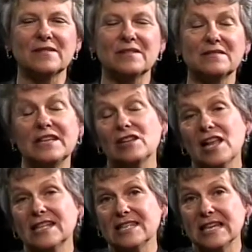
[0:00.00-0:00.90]

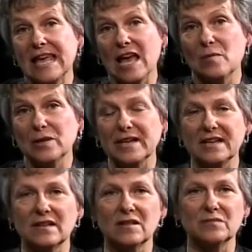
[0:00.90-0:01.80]
legalizing
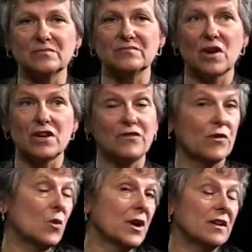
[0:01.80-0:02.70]
gambling. Are you
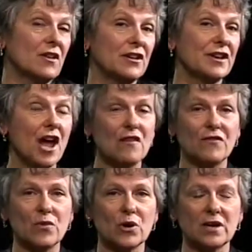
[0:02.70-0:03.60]
for it? Are you not
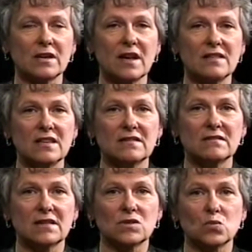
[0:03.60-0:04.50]
for it? I think
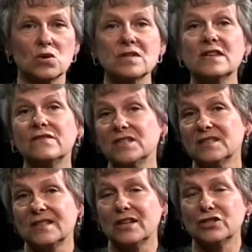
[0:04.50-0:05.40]
it's worthy of
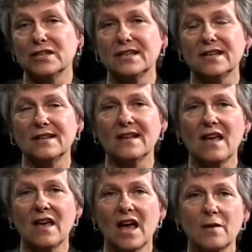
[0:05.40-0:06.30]
discussion, and
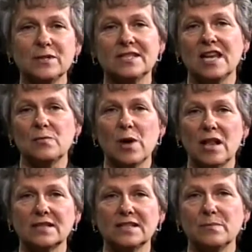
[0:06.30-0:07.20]
I'm a state
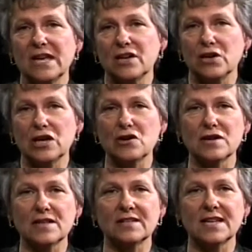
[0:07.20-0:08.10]
policymaker here
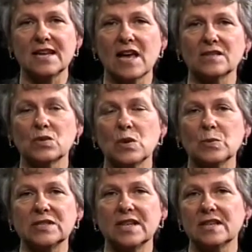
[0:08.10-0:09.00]
in the State House of
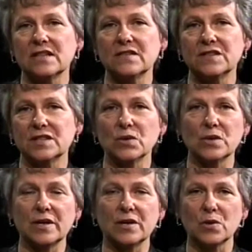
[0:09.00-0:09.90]
Representatives in
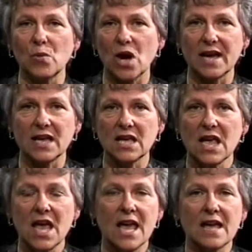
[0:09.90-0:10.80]
Hawaii,
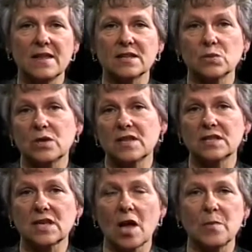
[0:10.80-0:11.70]
and that's one of the
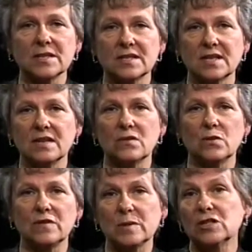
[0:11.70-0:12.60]
topics that
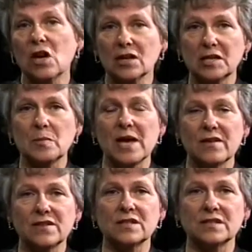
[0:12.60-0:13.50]
we've been talking
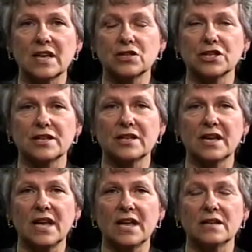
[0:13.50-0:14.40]
about this session.
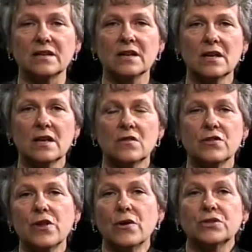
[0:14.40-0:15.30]
And for
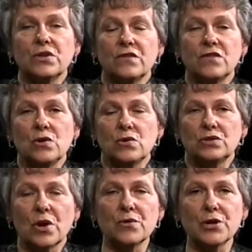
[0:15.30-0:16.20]
those of you who
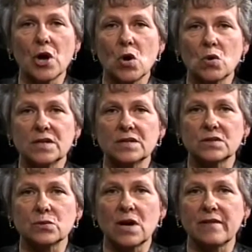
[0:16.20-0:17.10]
don't know, is
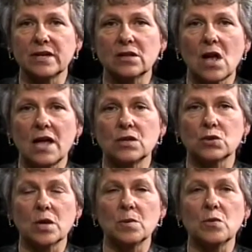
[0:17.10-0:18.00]
we're having a lot of
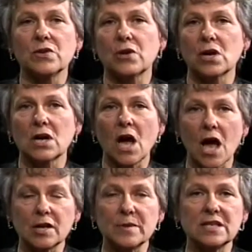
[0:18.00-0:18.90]
trouble with our
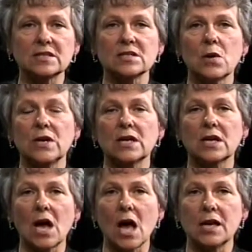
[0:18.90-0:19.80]
economy, slowing
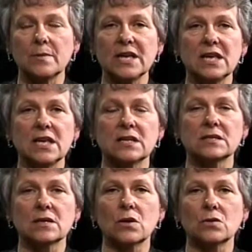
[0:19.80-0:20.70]
economy, and
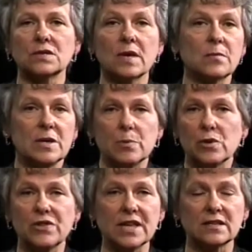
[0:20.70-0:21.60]
so some people
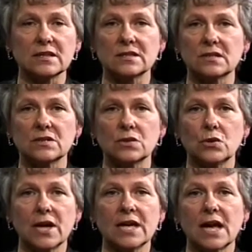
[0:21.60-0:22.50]
think this is a
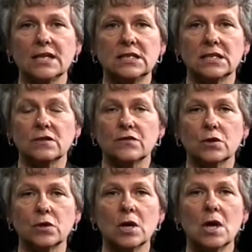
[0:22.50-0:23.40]
great idea
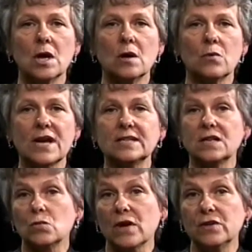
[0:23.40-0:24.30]
for raising
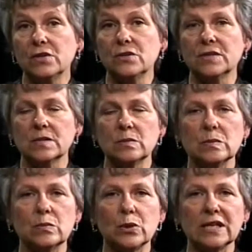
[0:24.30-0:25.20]
revenues and
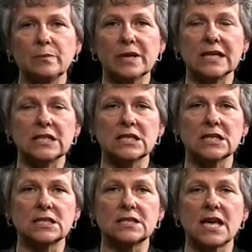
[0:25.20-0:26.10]
bringing money to
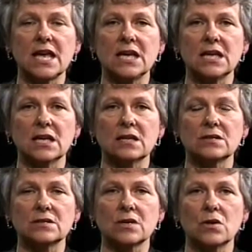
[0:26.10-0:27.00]
the state. And
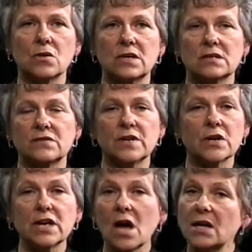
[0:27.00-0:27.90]
so it's
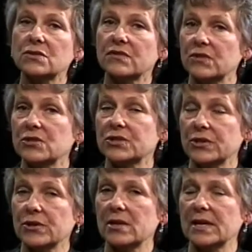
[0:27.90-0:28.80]
very
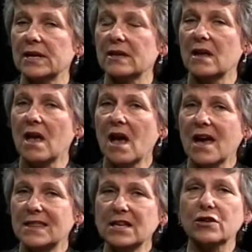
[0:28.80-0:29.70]
controversial, and I
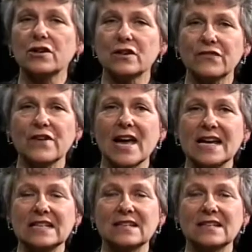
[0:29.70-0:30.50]
think you're going to find